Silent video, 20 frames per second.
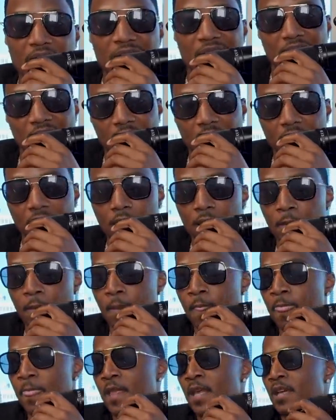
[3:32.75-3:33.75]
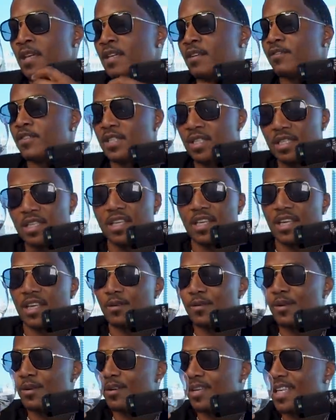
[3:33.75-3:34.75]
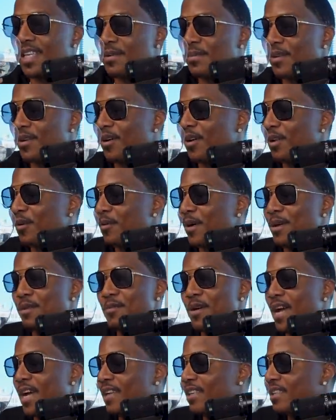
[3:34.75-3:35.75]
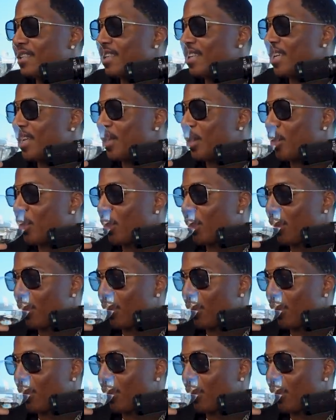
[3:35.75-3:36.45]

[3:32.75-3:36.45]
You dig? You dig? We going to keep it all the way right. You dig?